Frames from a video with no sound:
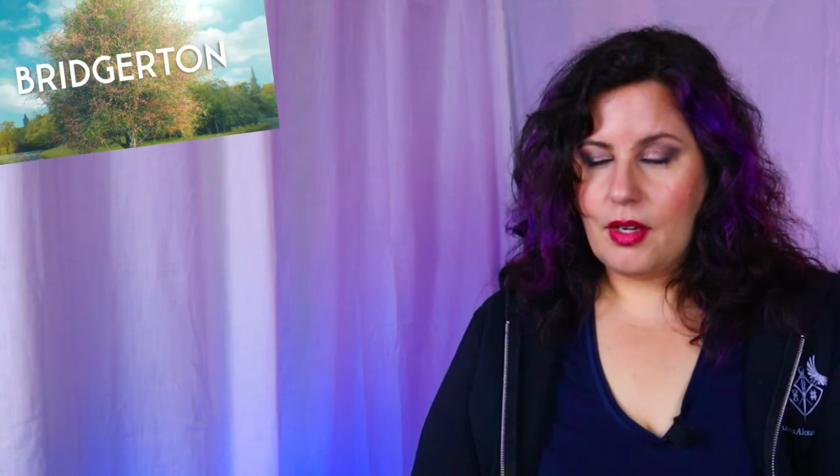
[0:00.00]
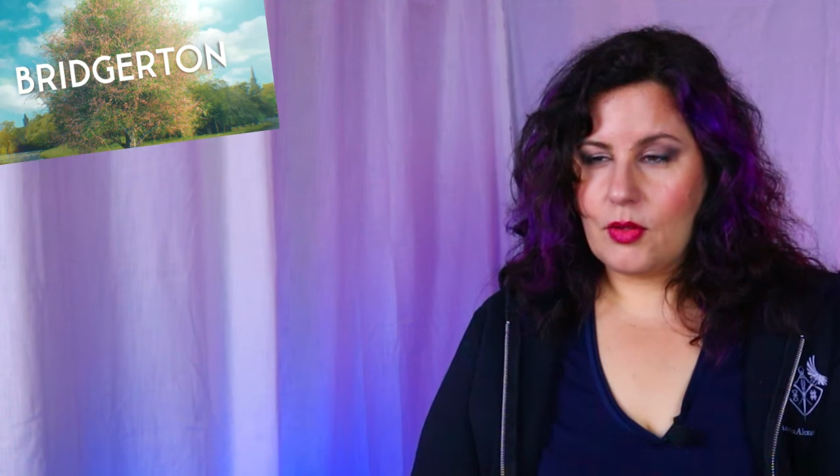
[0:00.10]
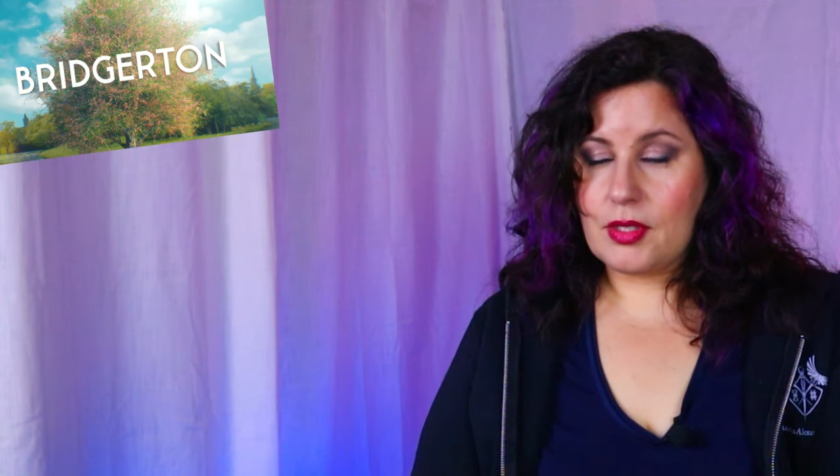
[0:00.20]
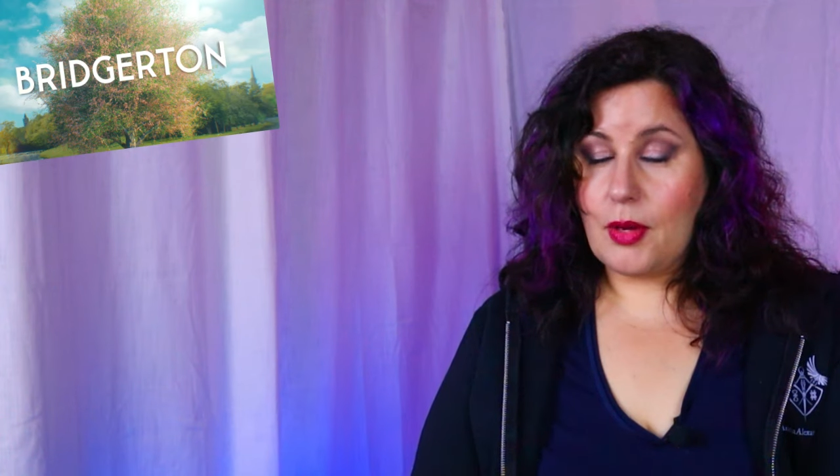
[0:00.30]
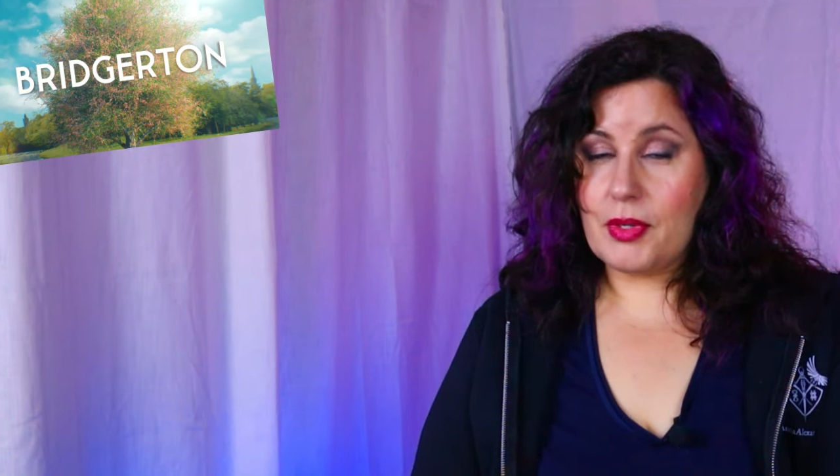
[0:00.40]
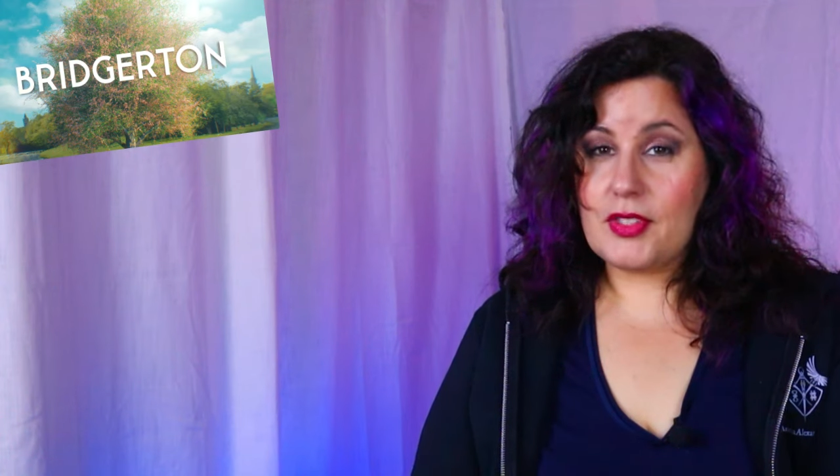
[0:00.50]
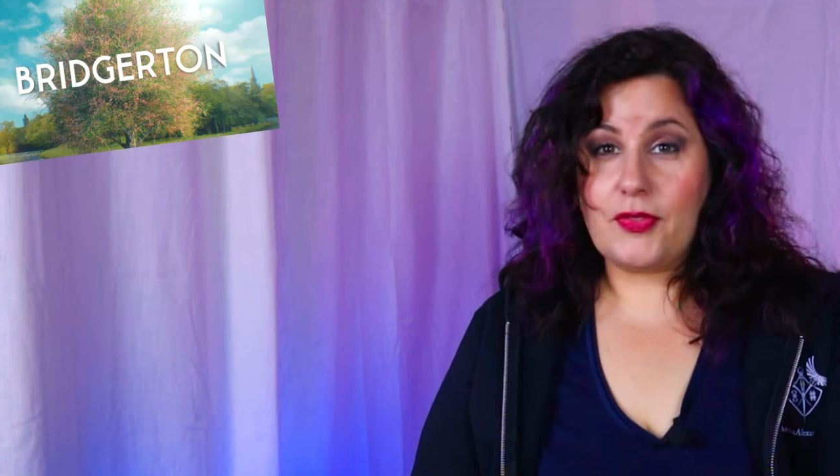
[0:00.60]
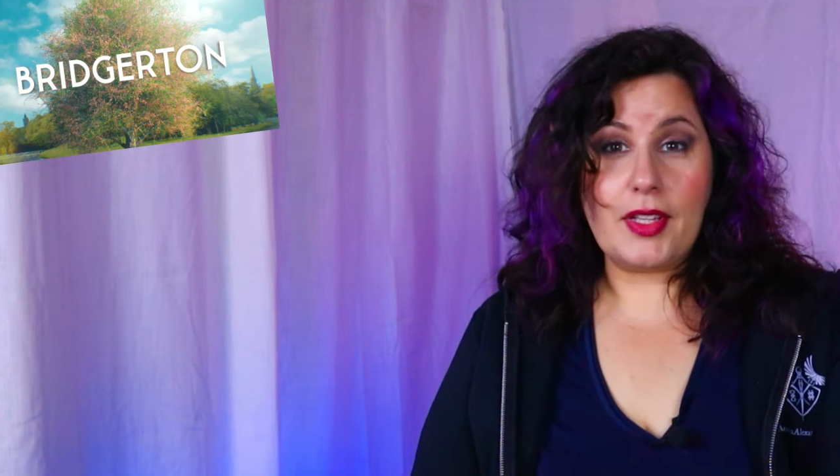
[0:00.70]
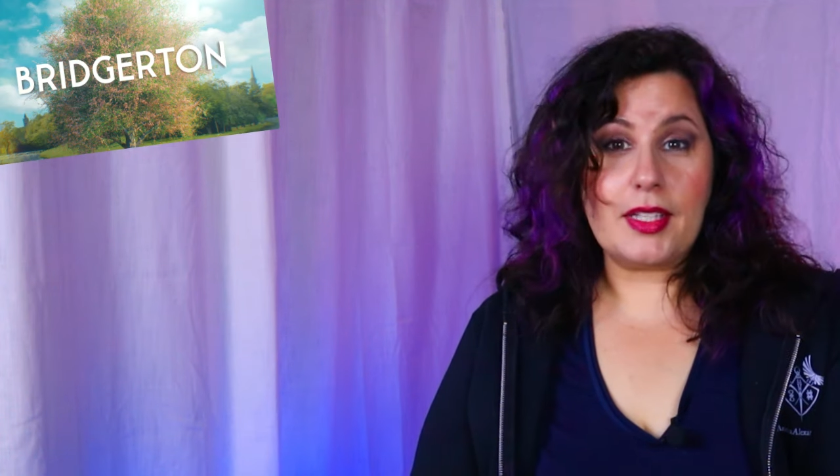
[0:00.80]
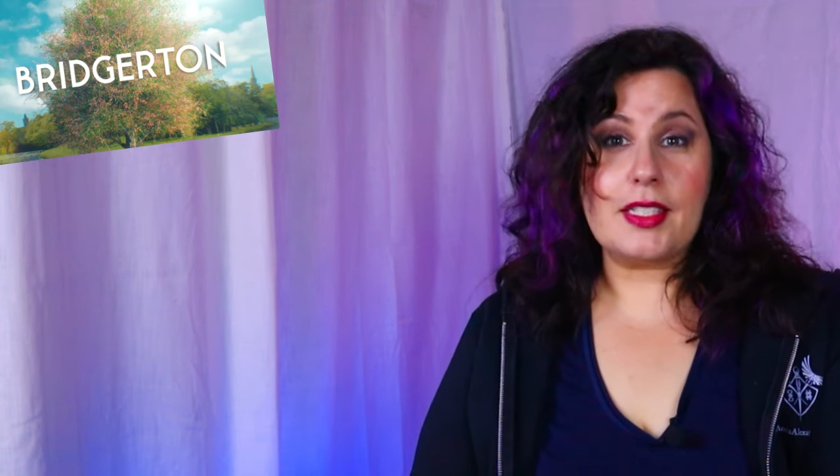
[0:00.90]
Someone's
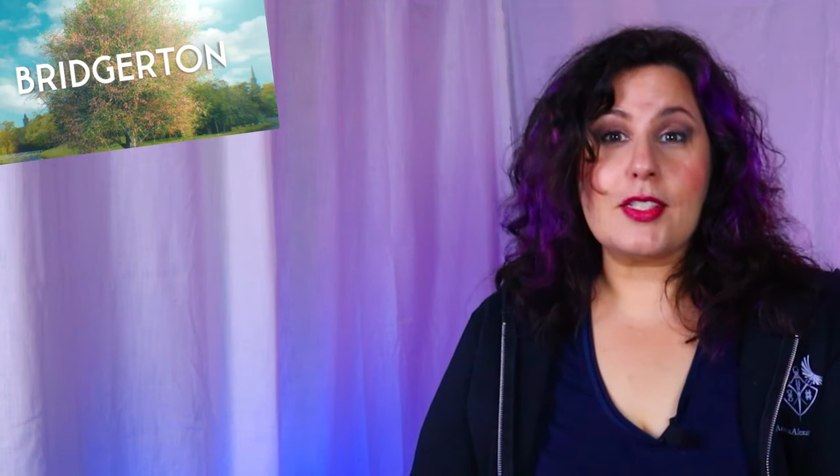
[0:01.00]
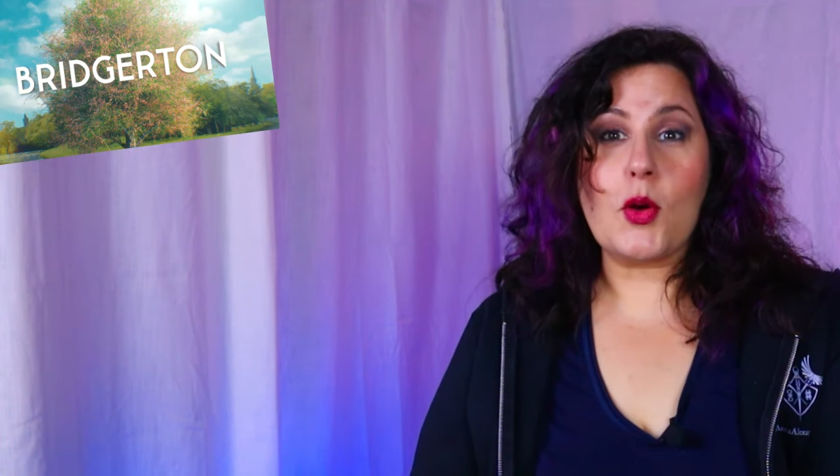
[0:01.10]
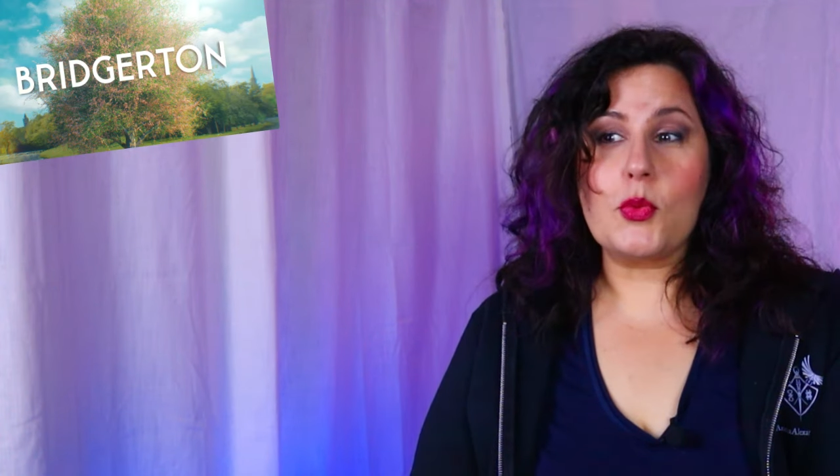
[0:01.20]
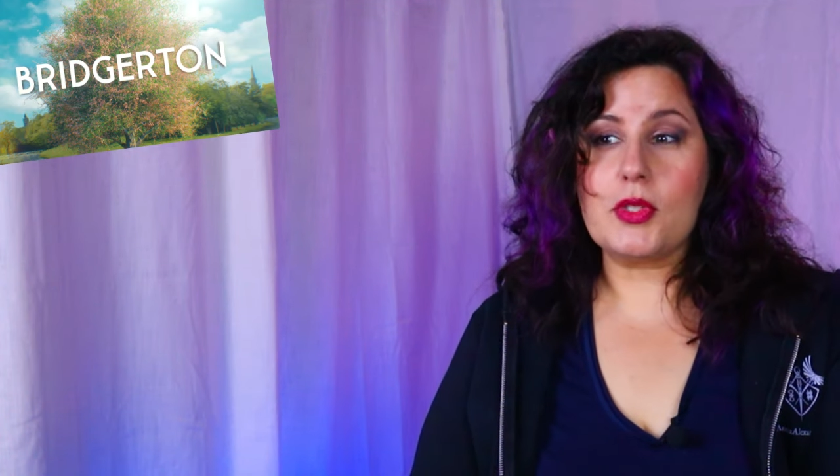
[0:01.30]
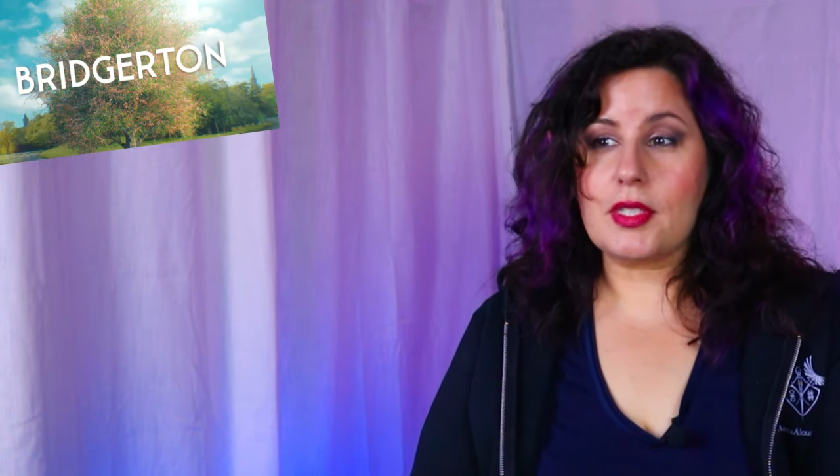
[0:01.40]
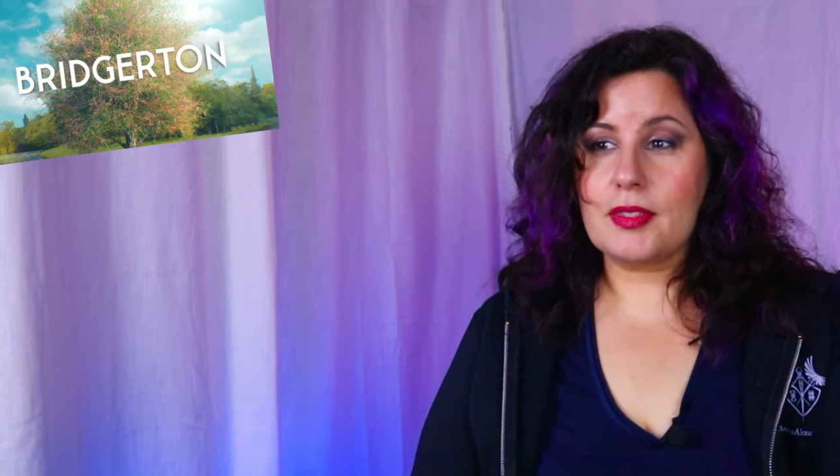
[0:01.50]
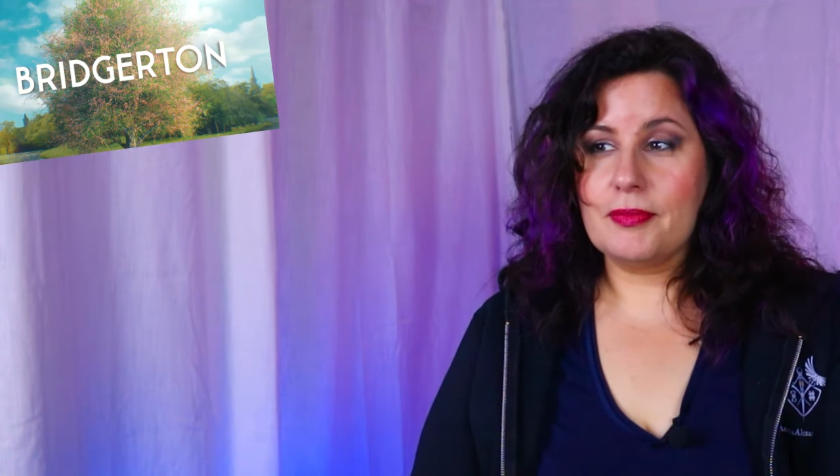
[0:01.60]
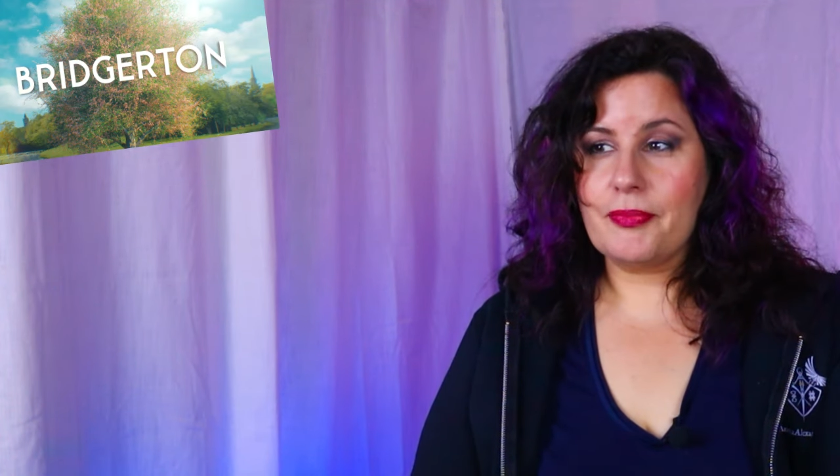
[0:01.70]
feeling his oats.